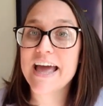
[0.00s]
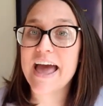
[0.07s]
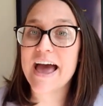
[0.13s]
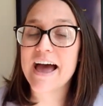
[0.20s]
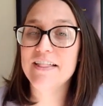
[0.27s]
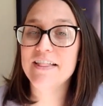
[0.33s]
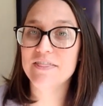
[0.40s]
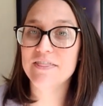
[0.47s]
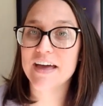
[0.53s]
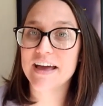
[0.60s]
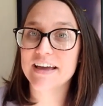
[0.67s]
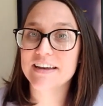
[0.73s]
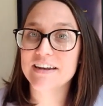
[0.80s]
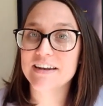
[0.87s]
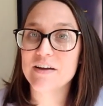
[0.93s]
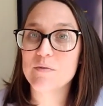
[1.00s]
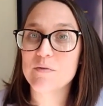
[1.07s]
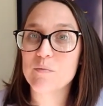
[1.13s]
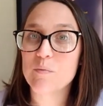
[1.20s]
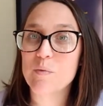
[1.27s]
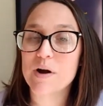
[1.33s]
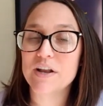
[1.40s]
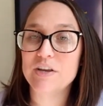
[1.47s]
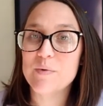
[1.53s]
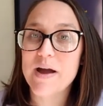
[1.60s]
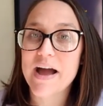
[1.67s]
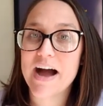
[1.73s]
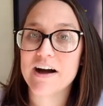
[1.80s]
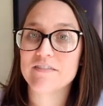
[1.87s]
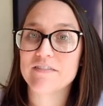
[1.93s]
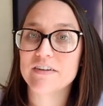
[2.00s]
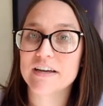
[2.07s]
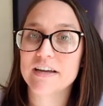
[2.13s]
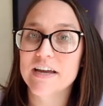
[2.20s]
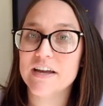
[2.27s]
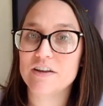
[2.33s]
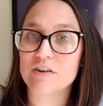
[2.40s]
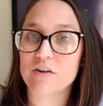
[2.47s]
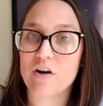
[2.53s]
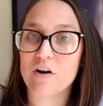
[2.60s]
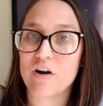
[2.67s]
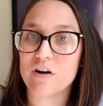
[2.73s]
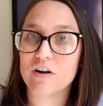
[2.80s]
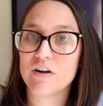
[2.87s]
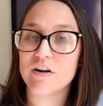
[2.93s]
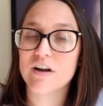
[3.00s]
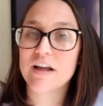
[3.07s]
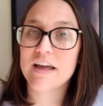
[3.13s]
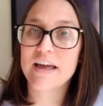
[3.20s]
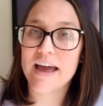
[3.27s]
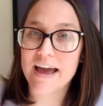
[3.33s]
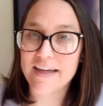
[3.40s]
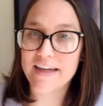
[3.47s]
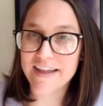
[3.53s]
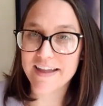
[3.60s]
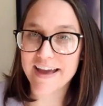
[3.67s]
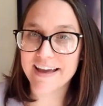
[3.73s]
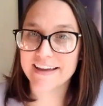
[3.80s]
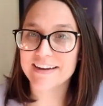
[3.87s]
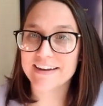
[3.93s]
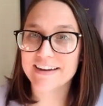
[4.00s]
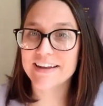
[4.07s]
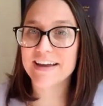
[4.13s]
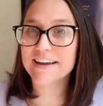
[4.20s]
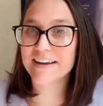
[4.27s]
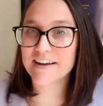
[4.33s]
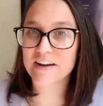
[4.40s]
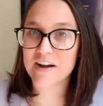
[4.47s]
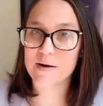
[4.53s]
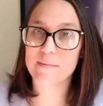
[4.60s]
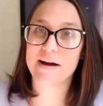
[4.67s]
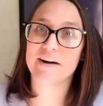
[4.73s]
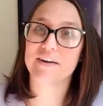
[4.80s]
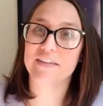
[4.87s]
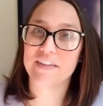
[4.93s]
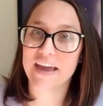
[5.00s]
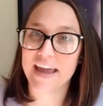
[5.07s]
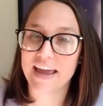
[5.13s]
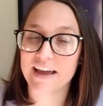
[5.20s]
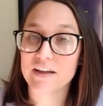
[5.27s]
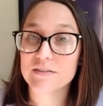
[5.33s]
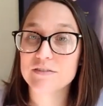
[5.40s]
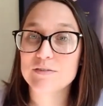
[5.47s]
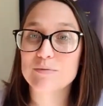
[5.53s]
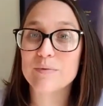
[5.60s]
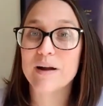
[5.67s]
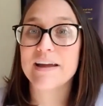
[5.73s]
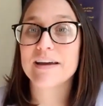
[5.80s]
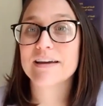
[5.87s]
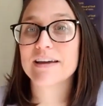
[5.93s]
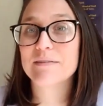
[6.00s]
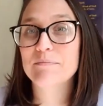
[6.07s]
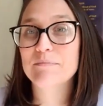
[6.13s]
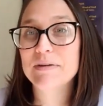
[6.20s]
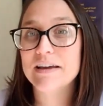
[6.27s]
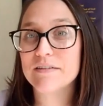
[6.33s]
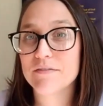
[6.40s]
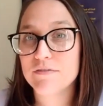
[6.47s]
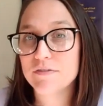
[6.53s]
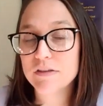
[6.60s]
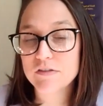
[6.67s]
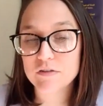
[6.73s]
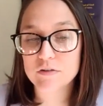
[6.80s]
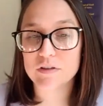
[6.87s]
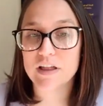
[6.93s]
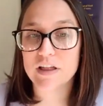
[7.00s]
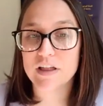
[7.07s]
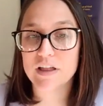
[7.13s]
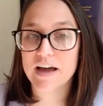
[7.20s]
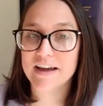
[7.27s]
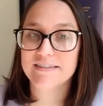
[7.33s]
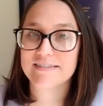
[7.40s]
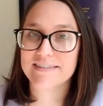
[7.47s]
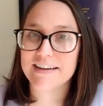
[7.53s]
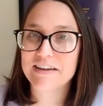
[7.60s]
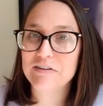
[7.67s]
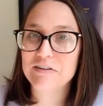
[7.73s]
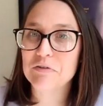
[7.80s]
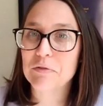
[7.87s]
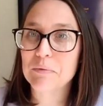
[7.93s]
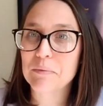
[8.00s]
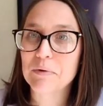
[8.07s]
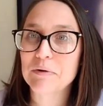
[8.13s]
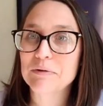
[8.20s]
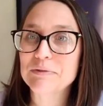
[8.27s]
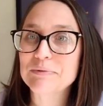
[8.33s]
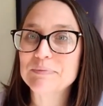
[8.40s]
and then when you have it in your heart and head, it can come out in the hands, right? It can be physicalized into the world.